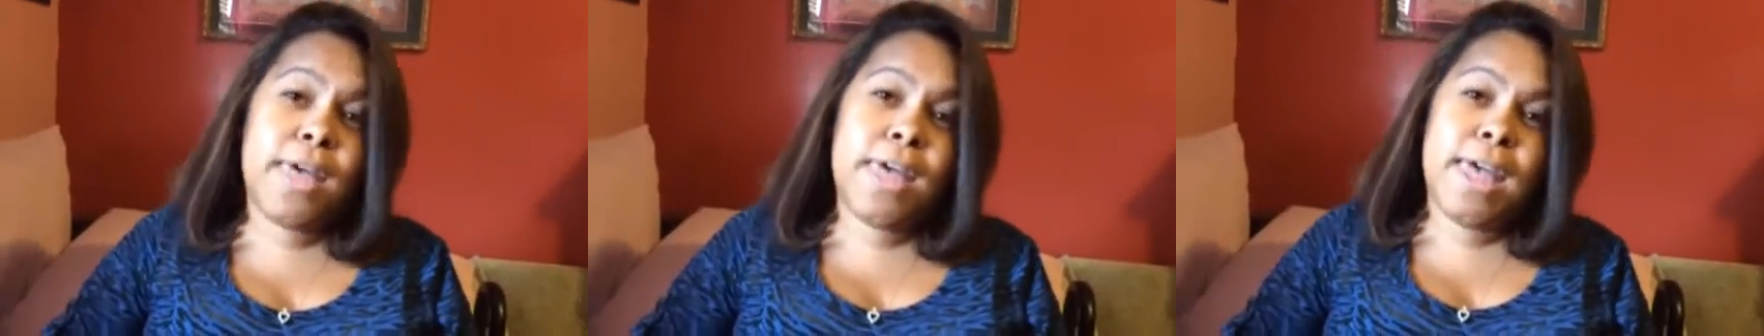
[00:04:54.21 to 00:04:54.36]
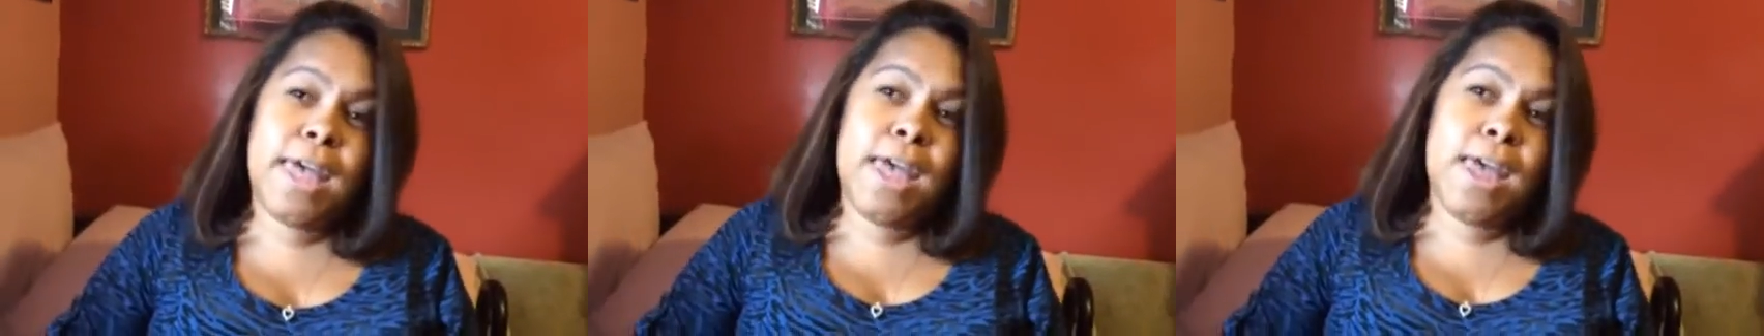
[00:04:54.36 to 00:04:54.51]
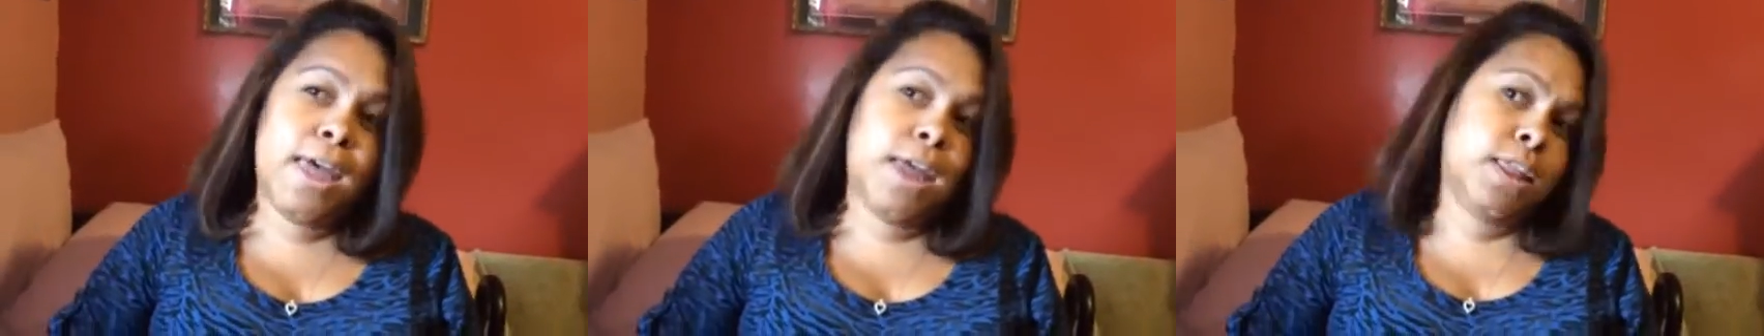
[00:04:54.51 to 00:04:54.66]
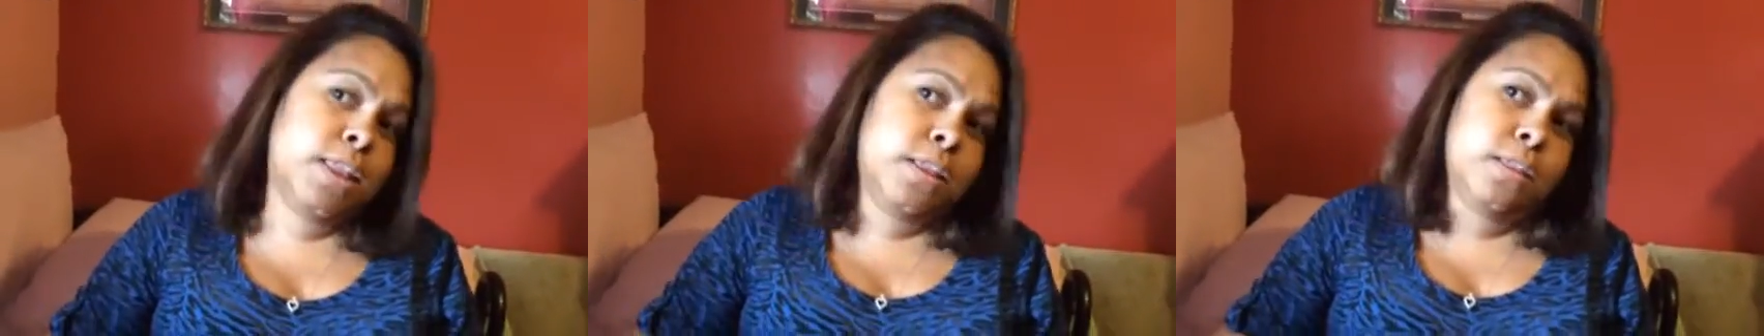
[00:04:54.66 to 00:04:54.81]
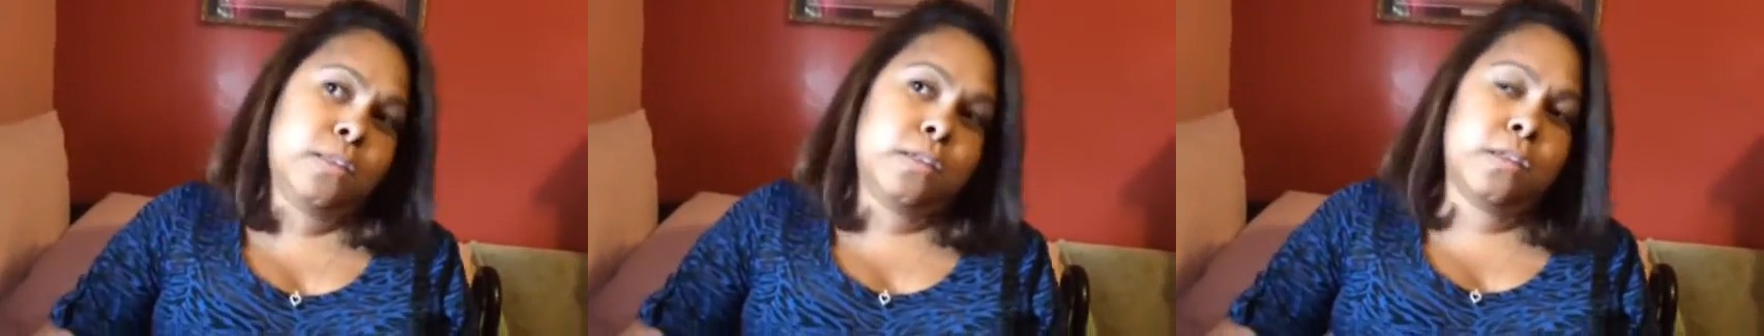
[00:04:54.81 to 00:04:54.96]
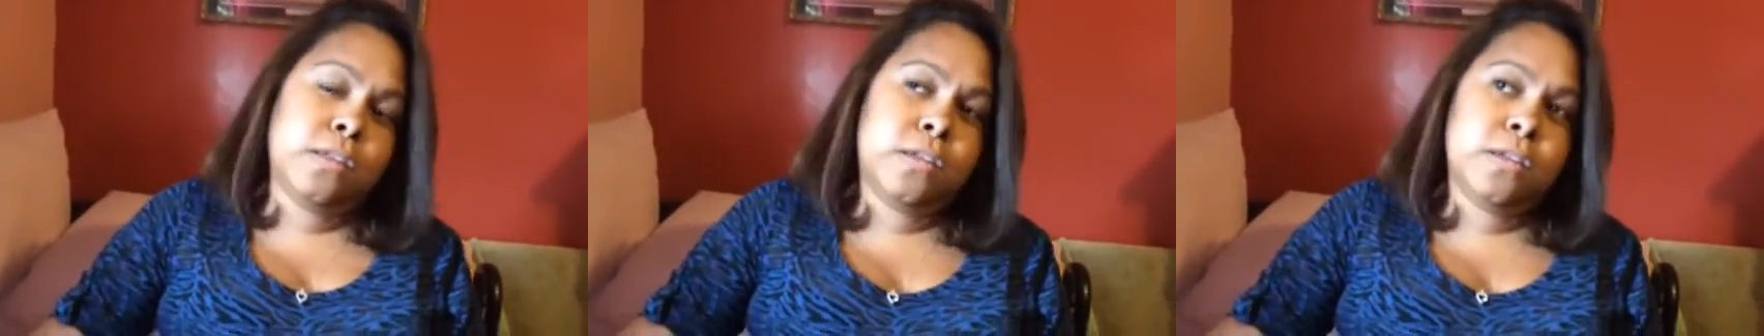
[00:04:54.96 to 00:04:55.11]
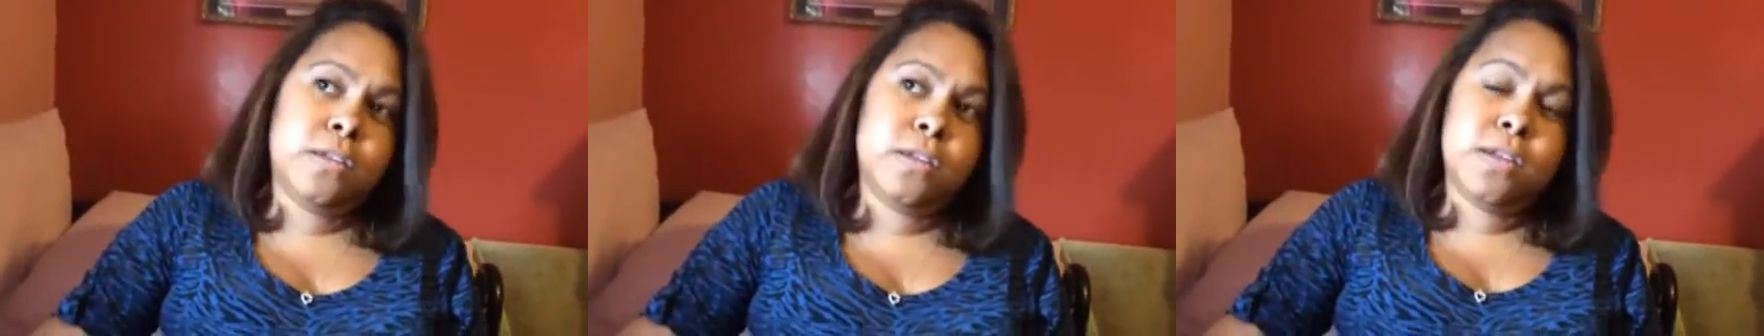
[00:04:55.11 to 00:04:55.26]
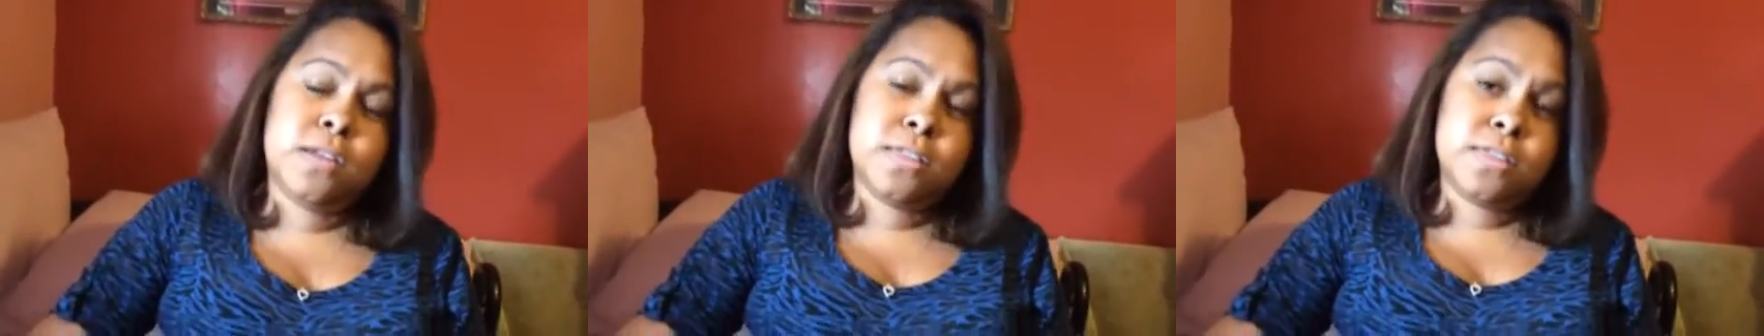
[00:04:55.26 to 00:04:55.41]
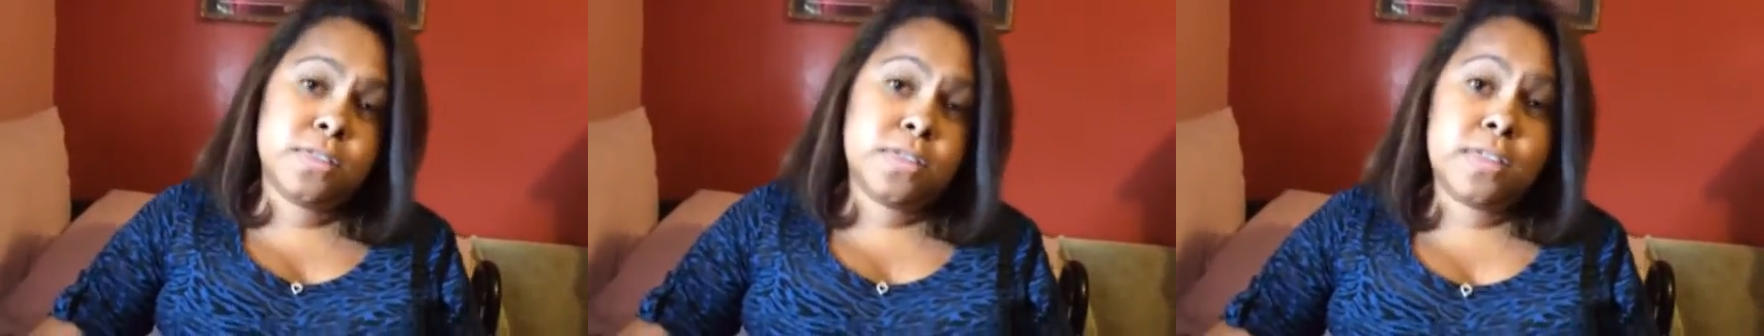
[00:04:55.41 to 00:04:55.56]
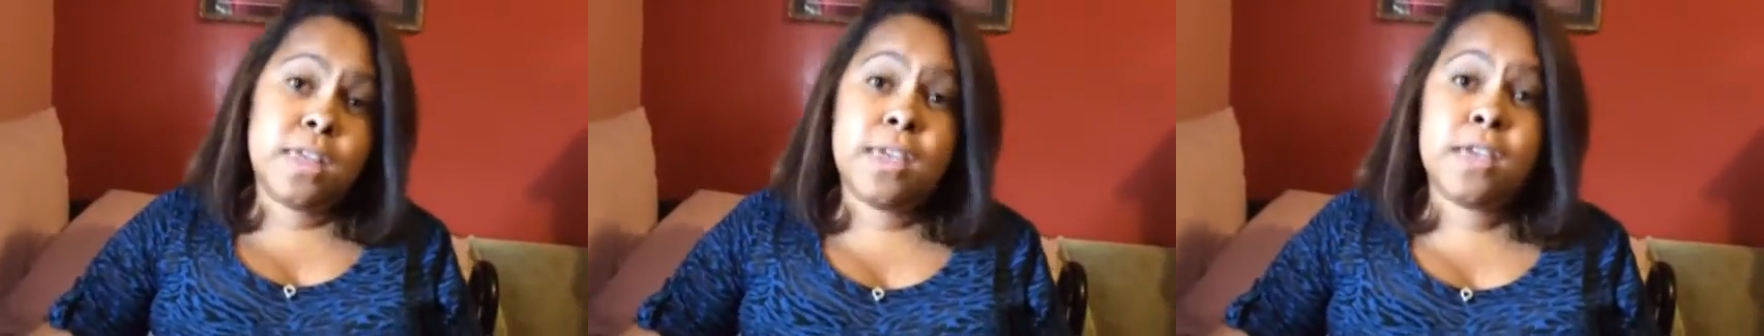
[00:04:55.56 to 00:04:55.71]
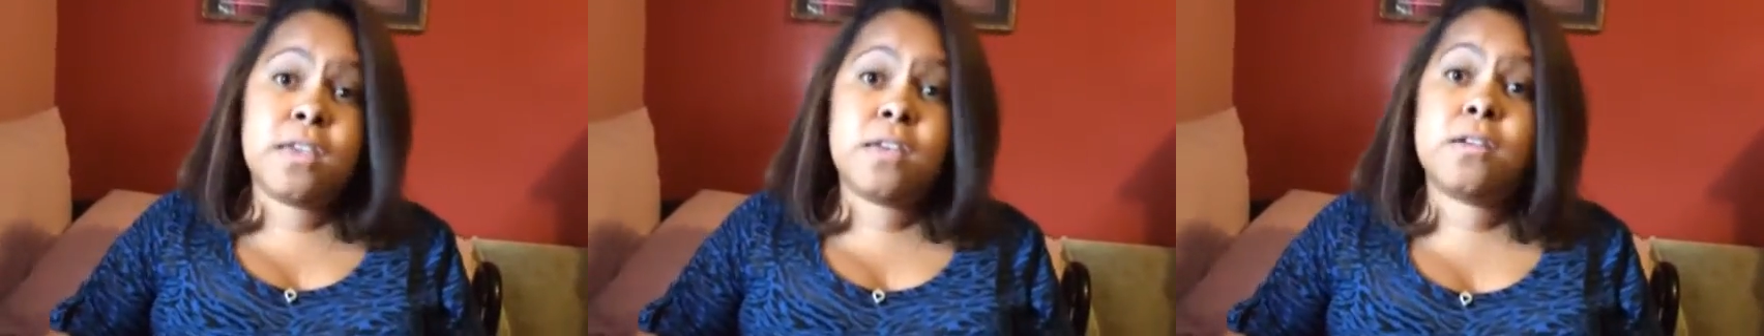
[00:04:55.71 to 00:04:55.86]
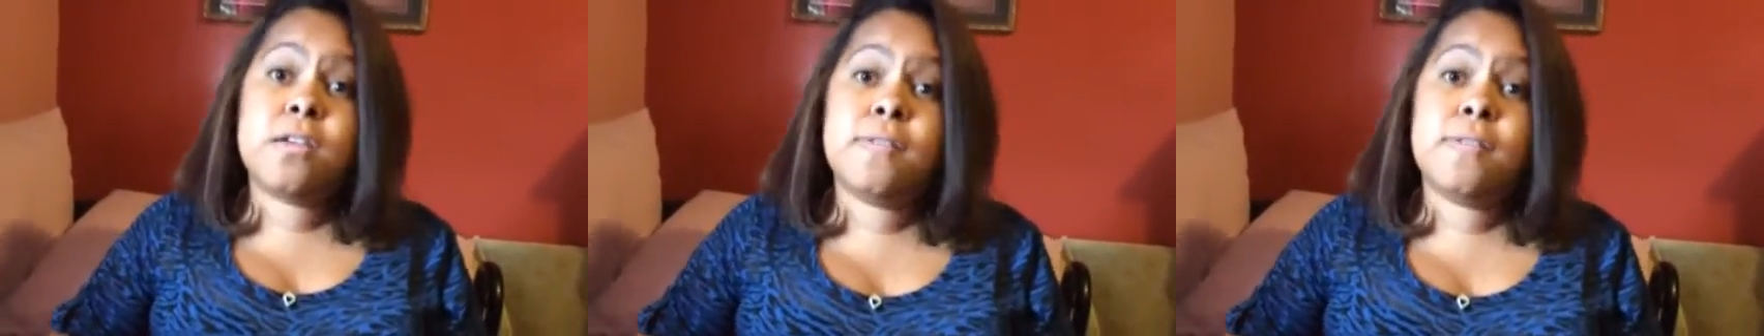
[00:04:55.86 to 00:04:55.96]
And thank